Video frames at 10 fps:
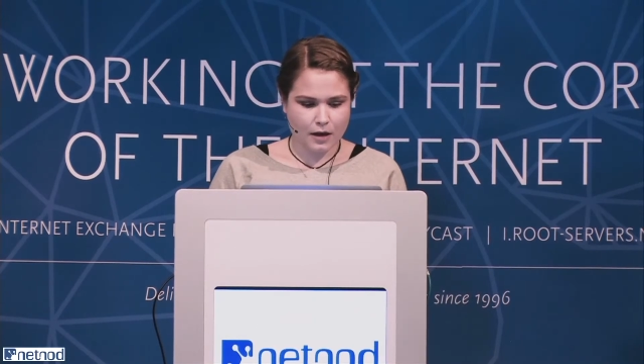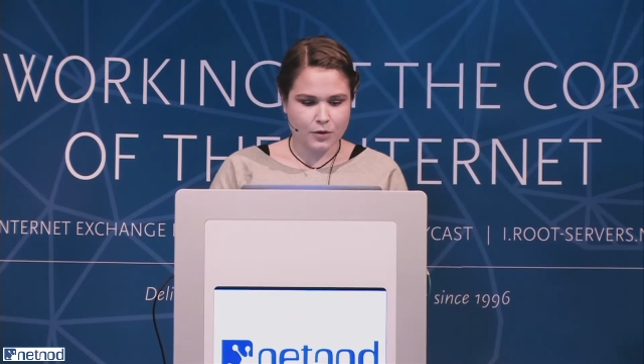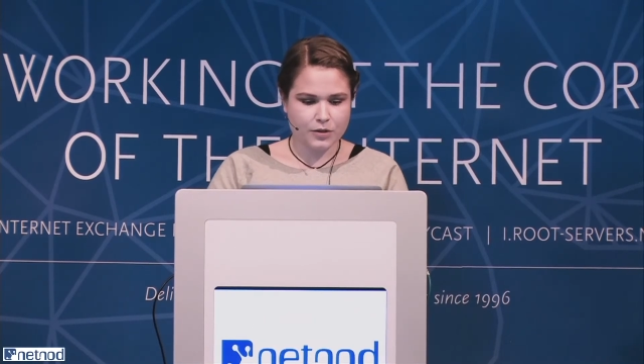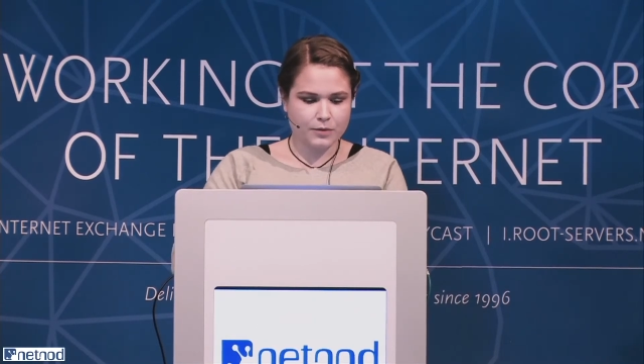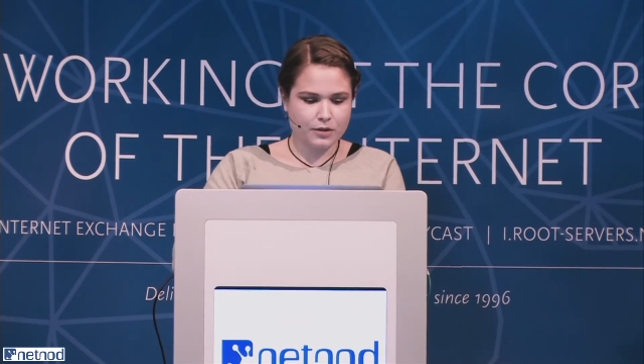
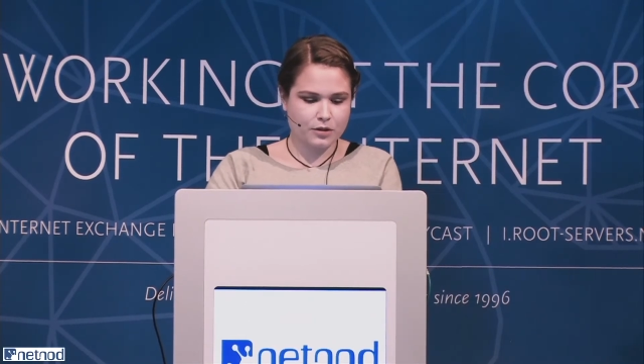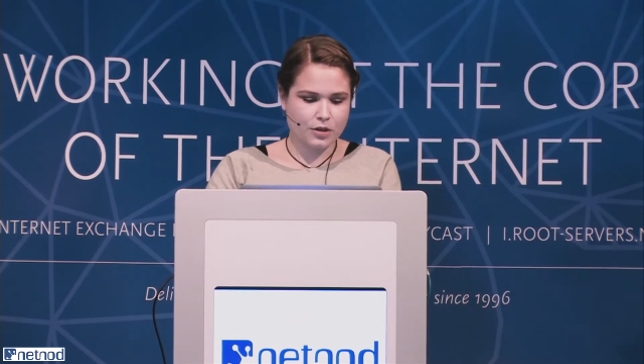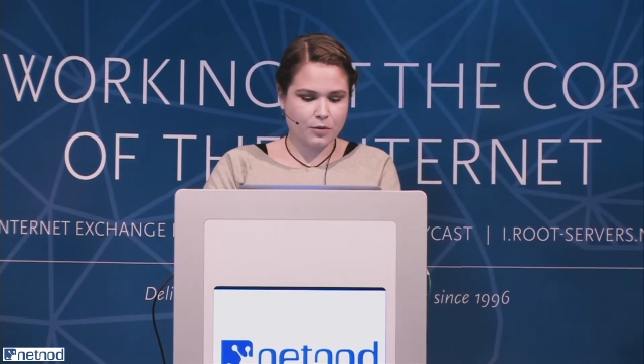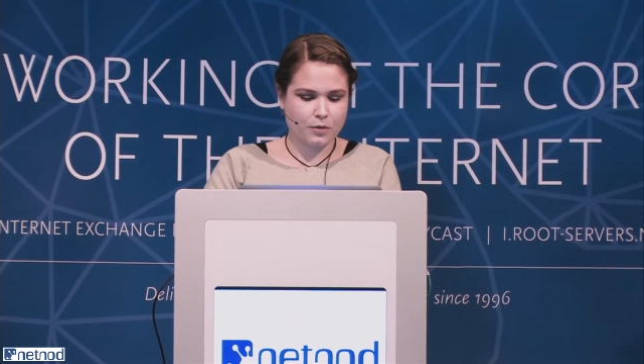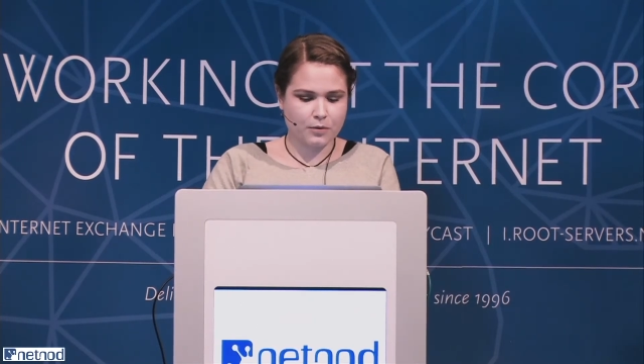I also want to
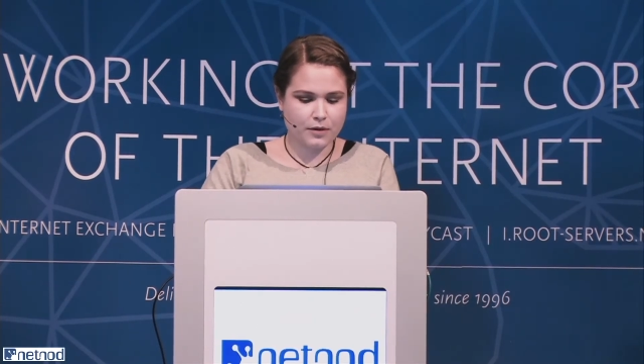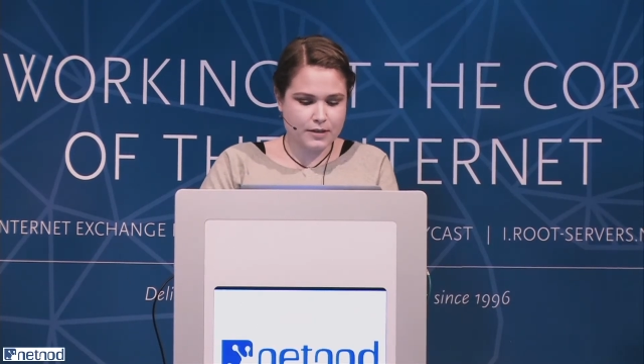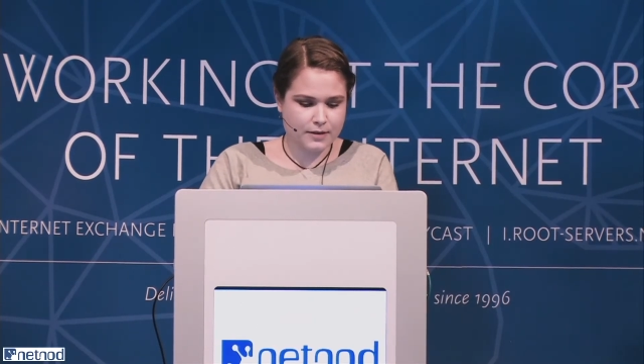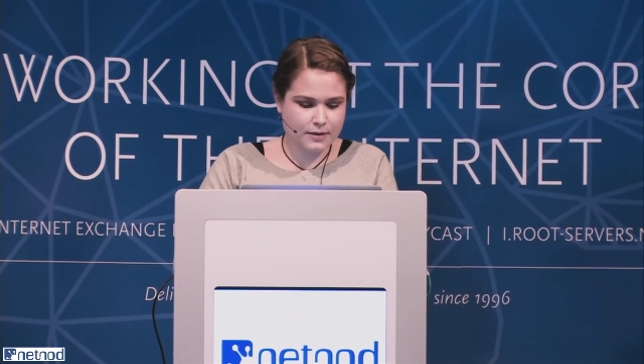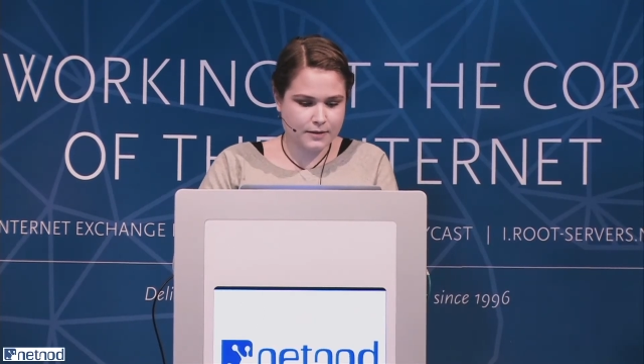show you
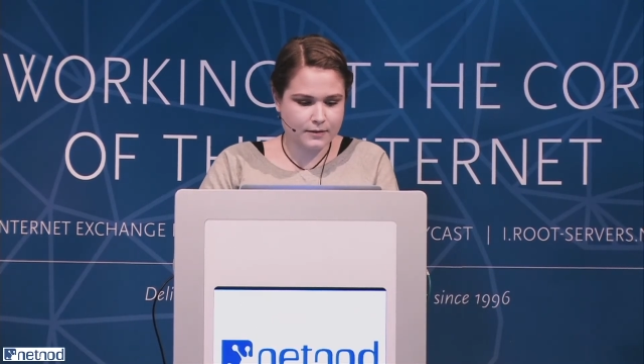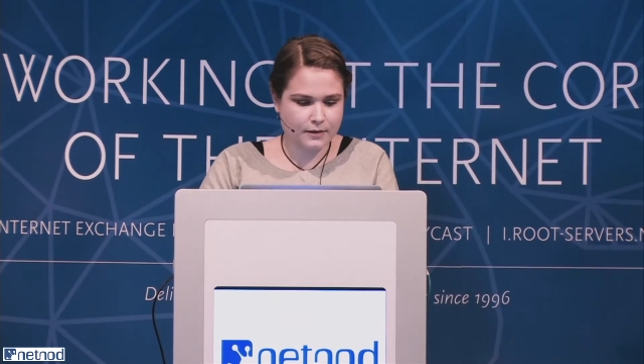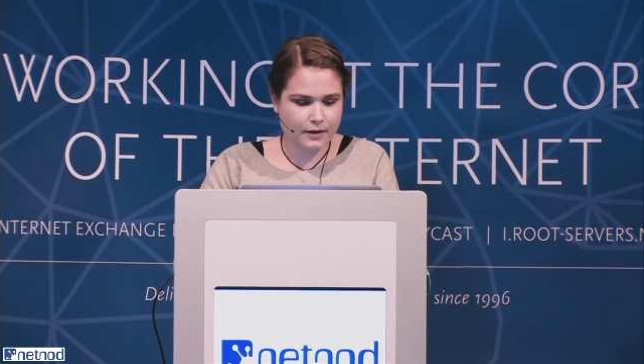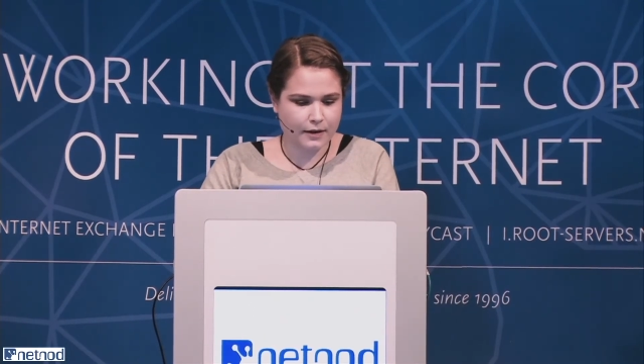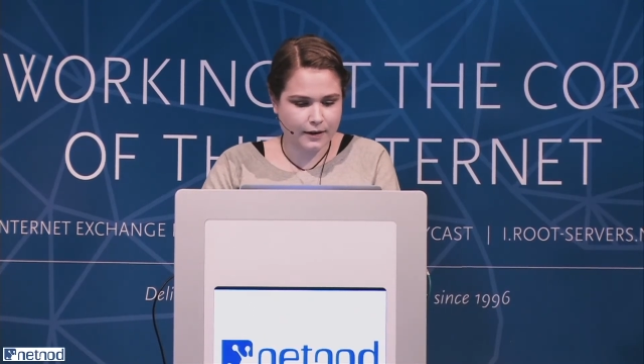this.
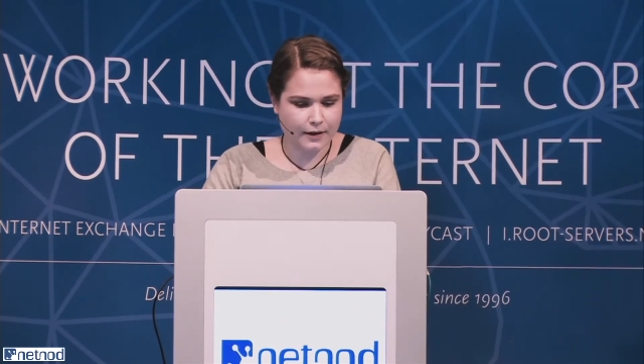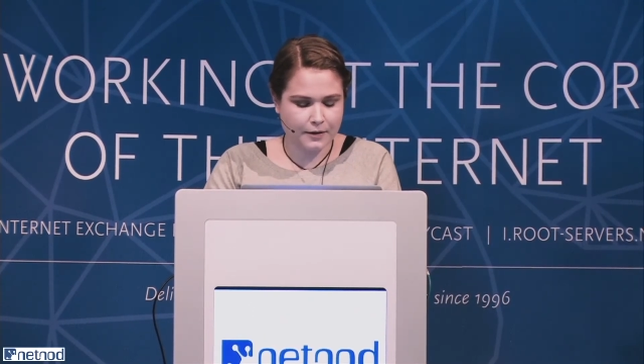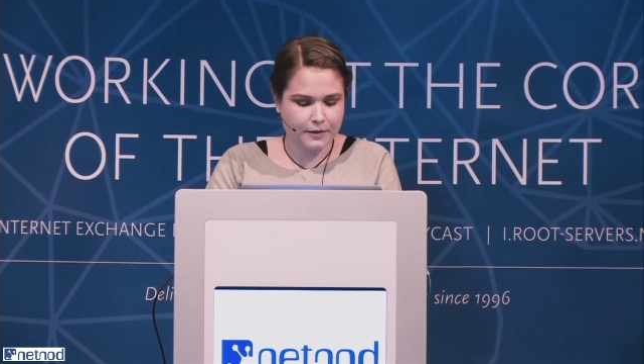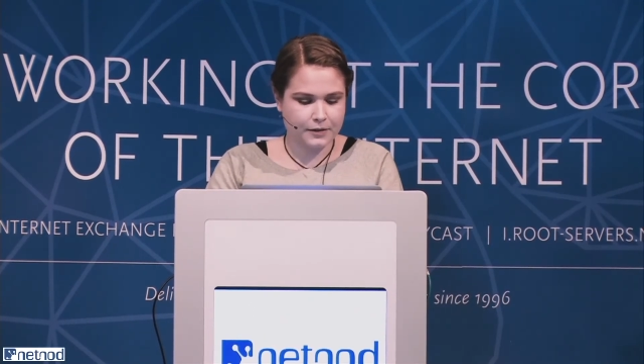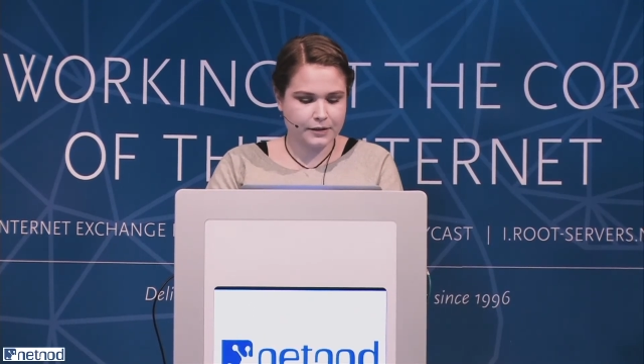
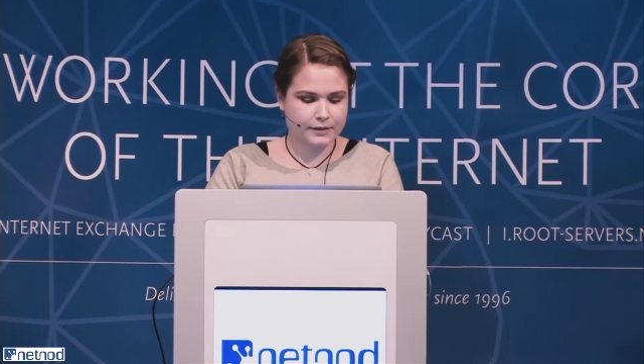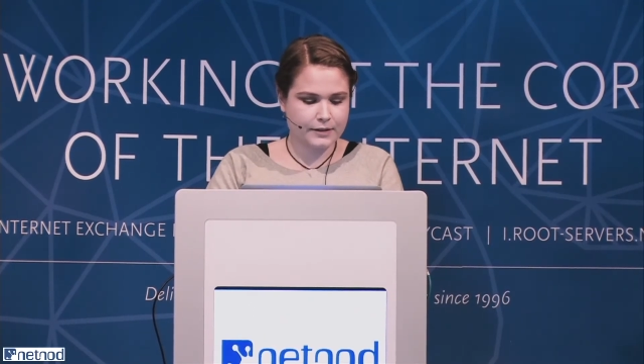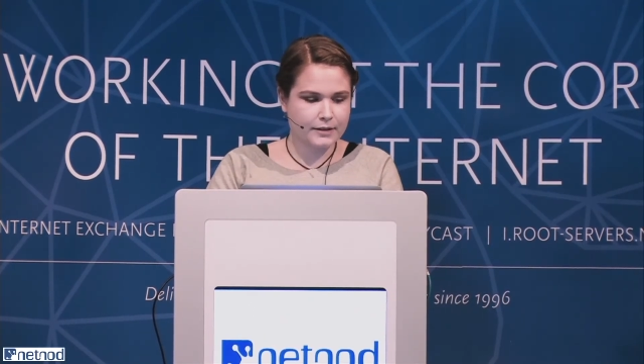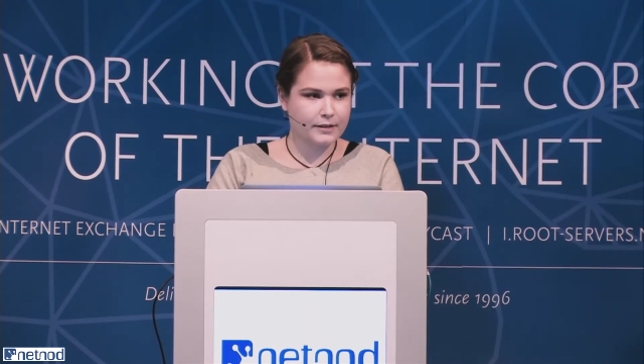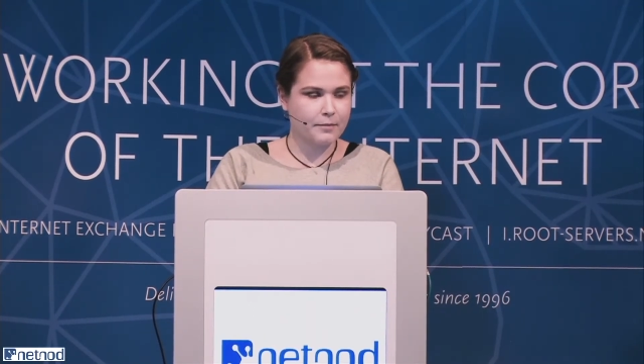
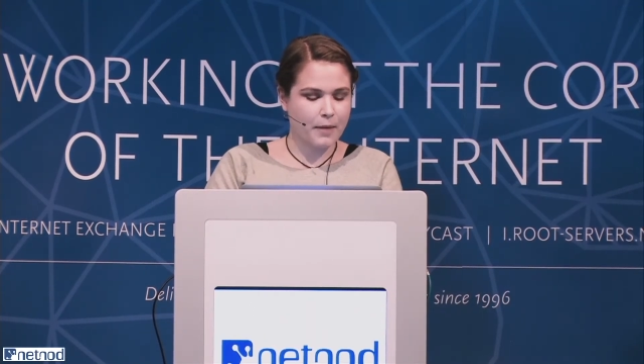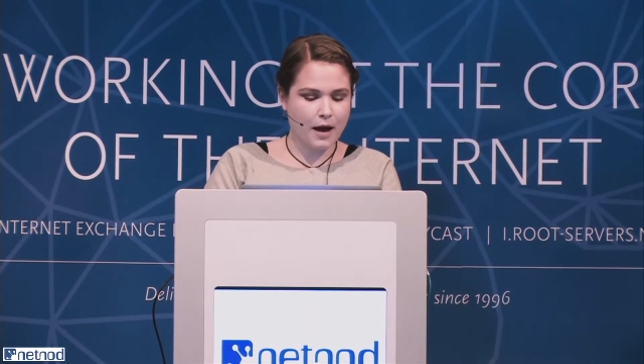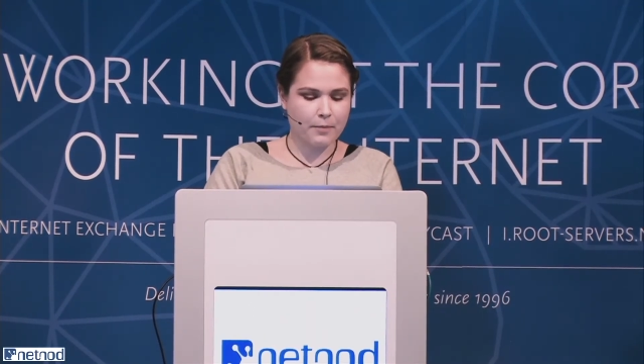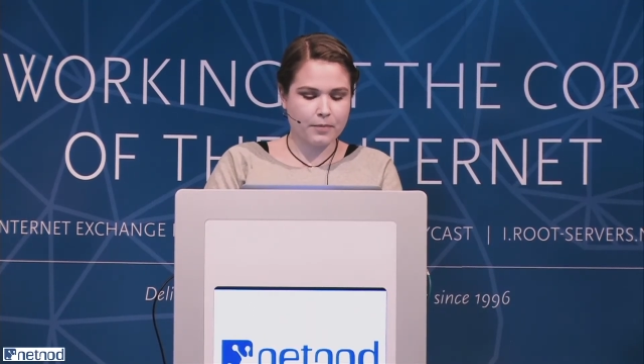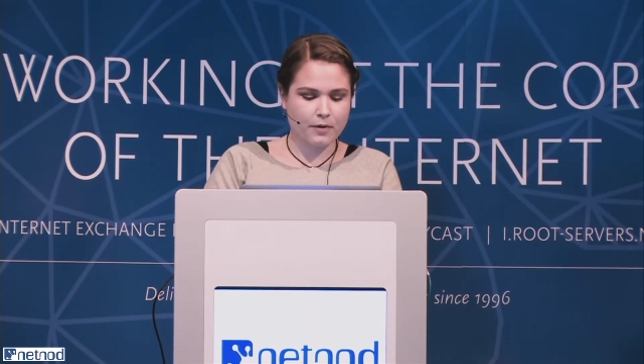This is a
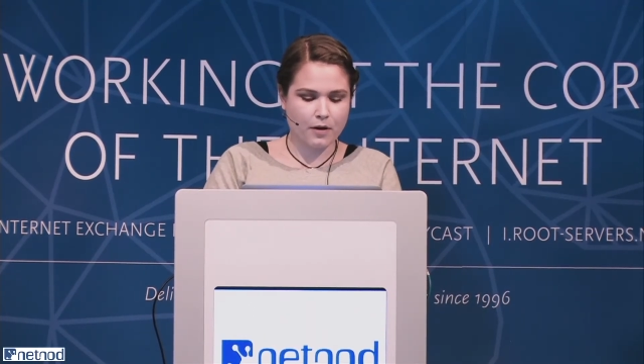map